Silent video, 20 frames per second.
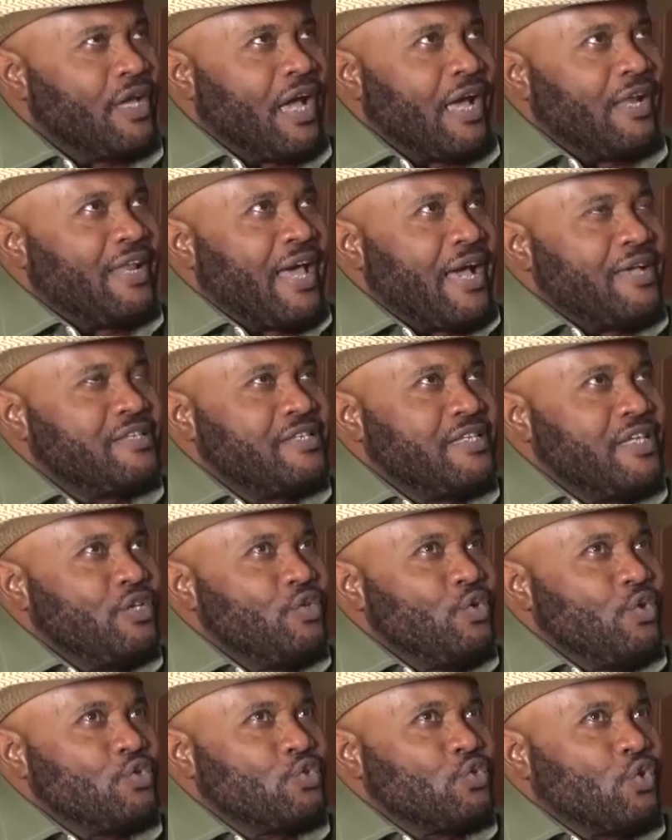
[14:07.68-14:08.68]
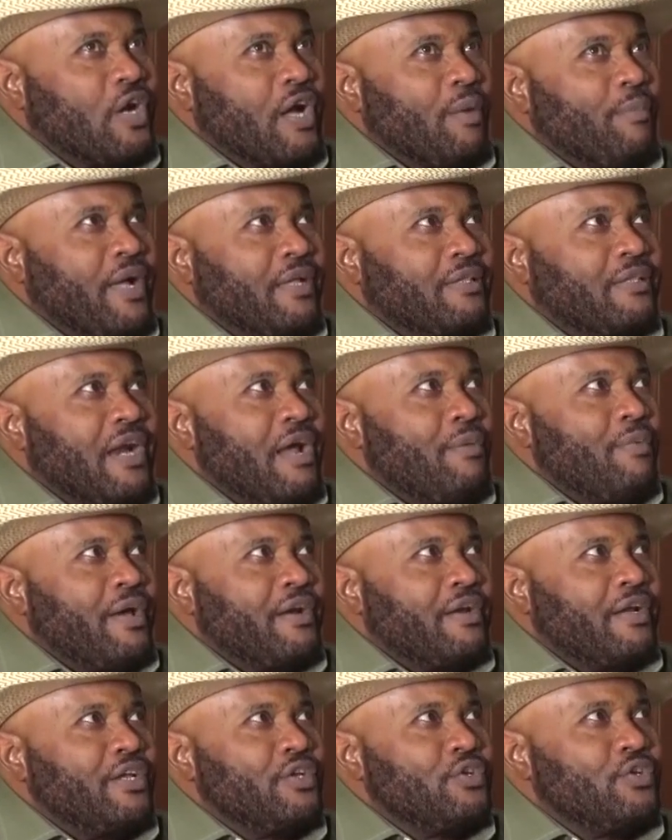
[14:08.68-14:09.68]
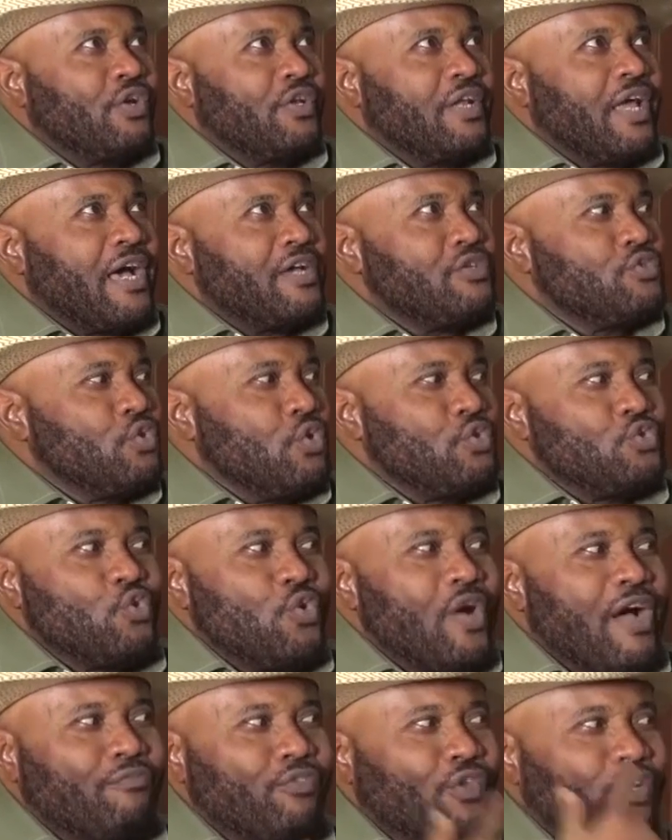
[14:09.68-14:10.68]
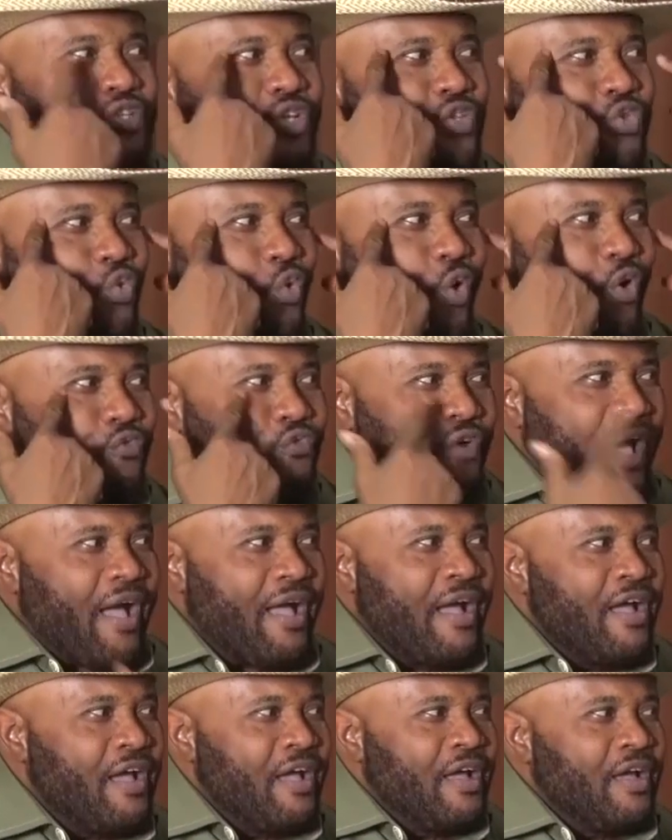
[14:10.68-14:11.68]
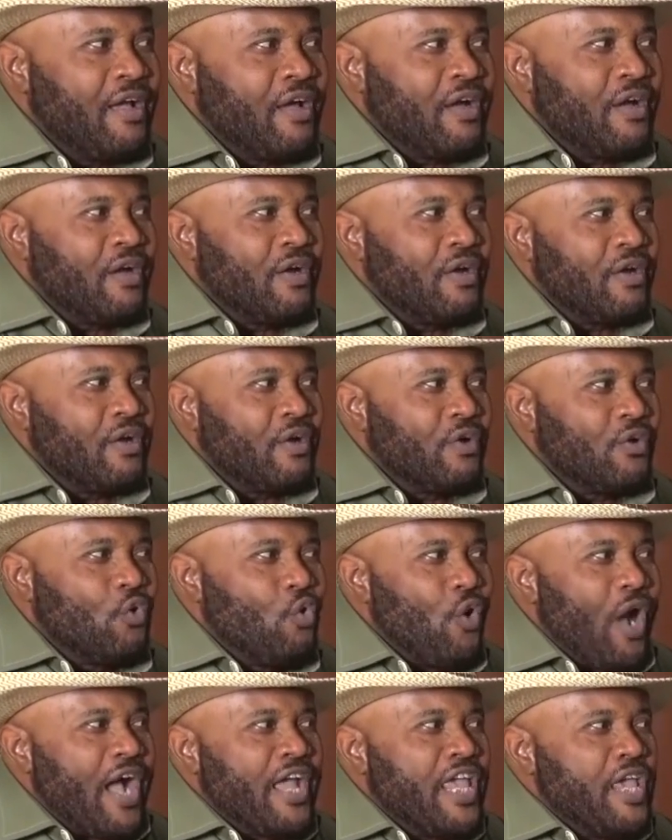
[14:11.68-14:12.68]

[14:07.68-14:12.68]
and I see those talk about tribe and religion as those who have nothing to offer, who are